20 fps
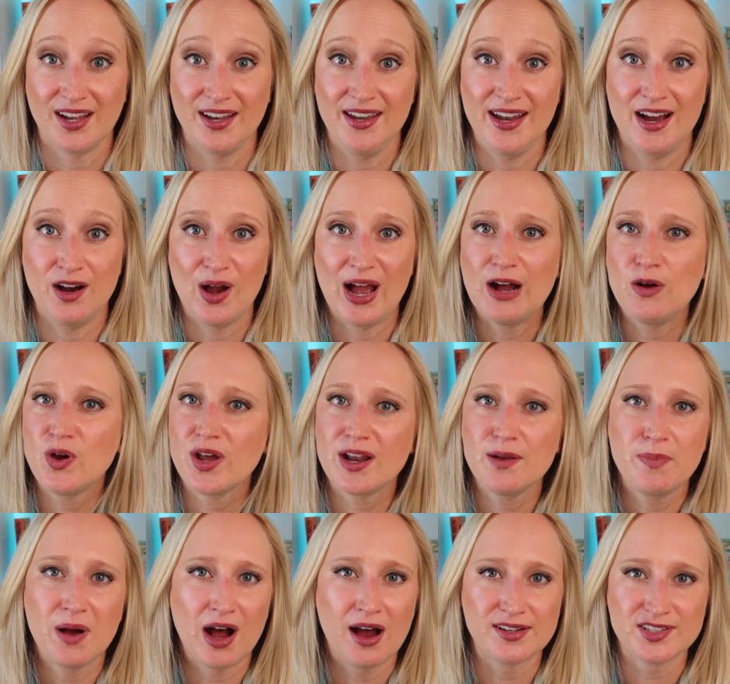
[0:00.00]
Now, how could
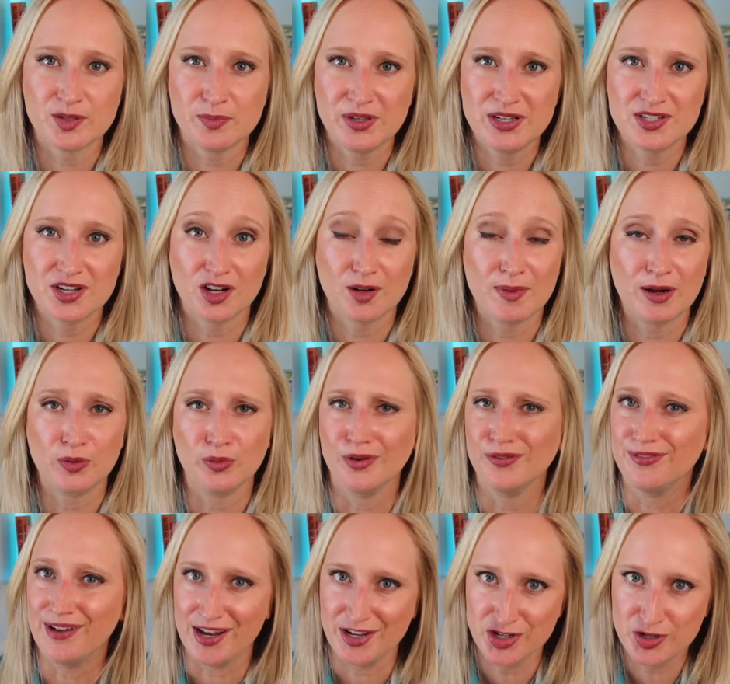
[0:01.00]
I possibly talk about
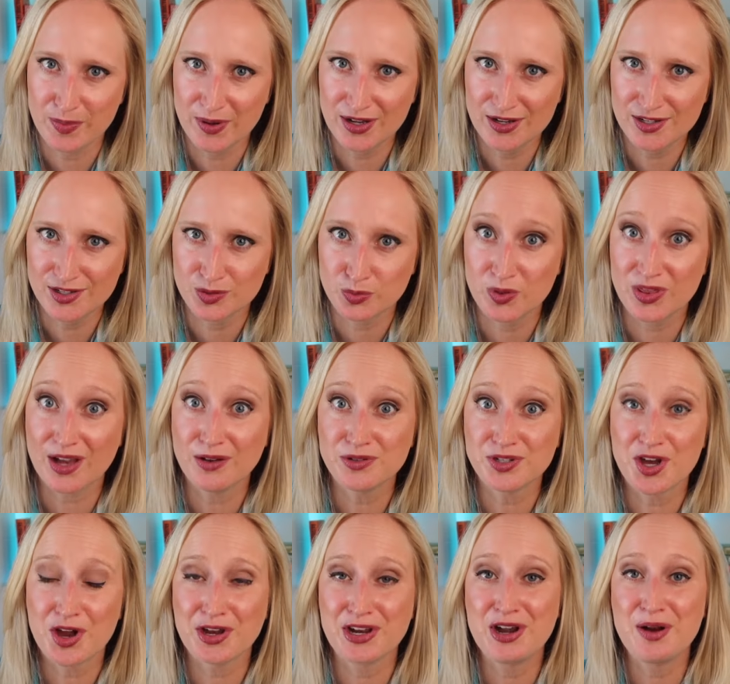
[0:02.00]
revenge books without
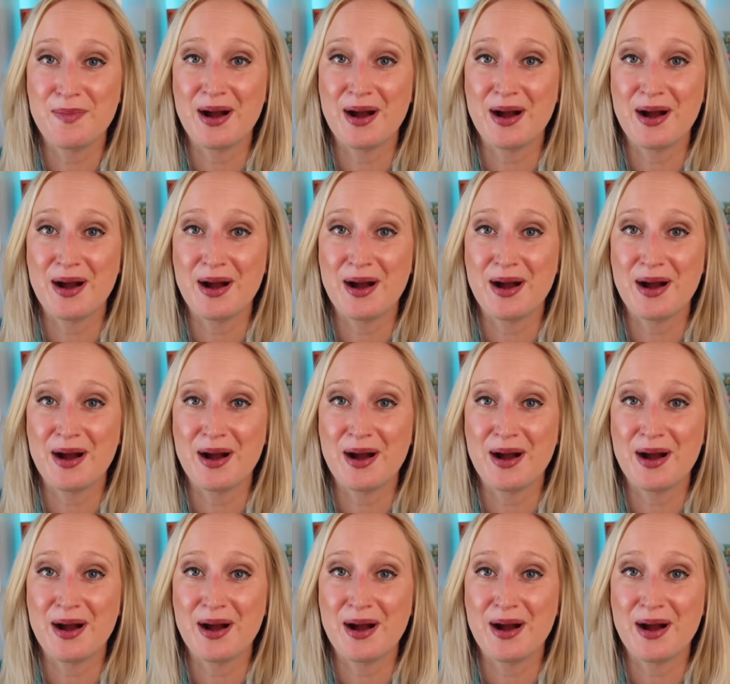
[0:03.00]
talking